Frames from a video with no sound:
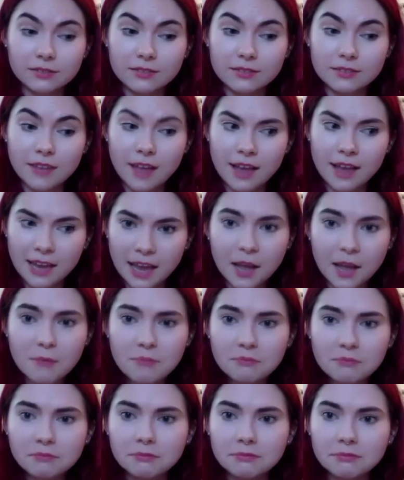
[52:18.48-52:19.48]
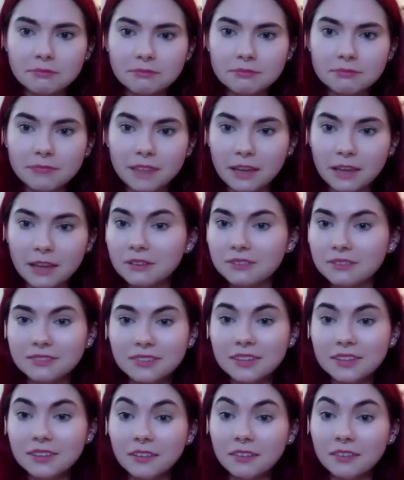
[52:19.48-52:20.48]
I am like
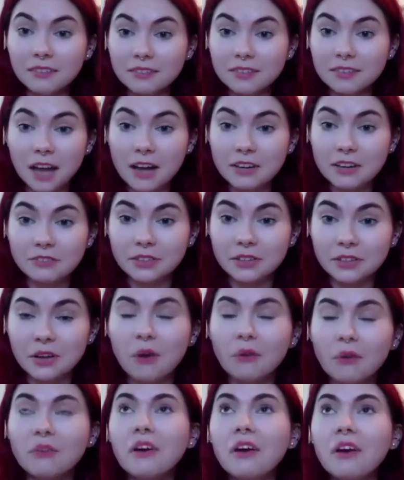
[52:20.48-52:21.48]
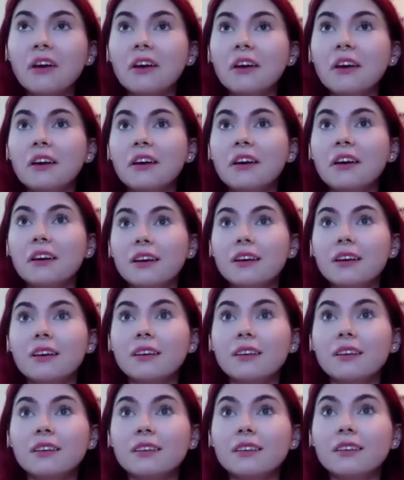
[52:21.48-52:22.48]
kind of alone
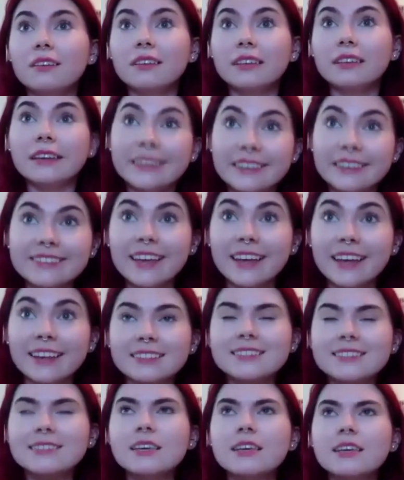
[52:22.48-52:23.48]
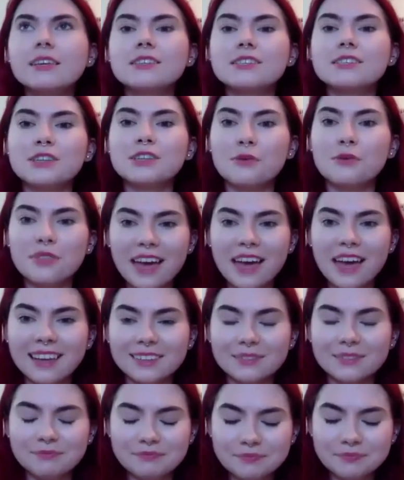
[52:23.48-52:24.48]
in a sense. So
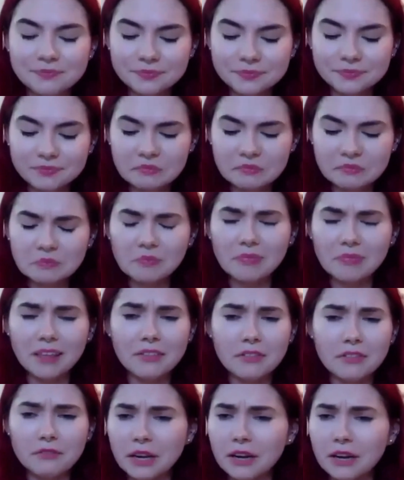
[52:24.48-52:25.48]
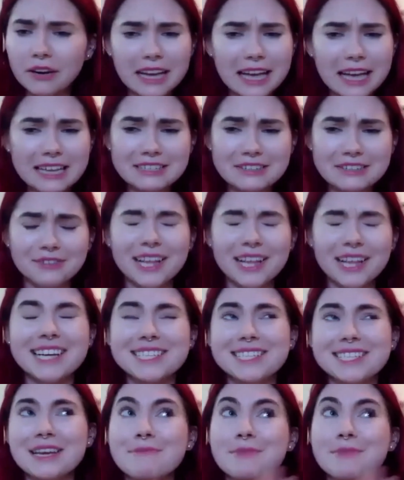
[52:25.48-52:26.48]
then the very end of
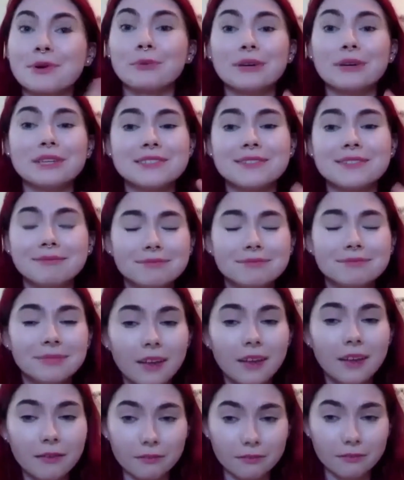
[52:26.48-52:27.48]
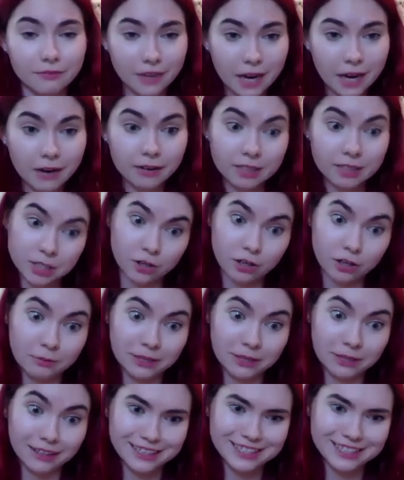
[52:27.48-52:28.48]
last summer was very
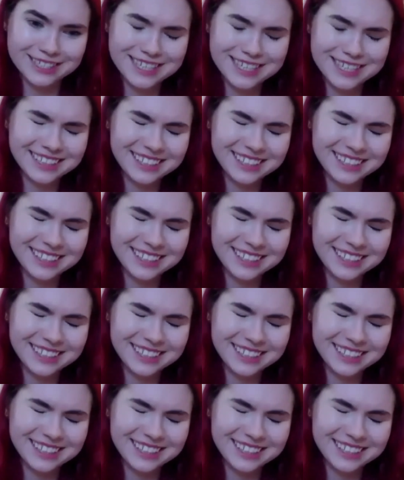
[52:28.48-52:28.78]
turbulent.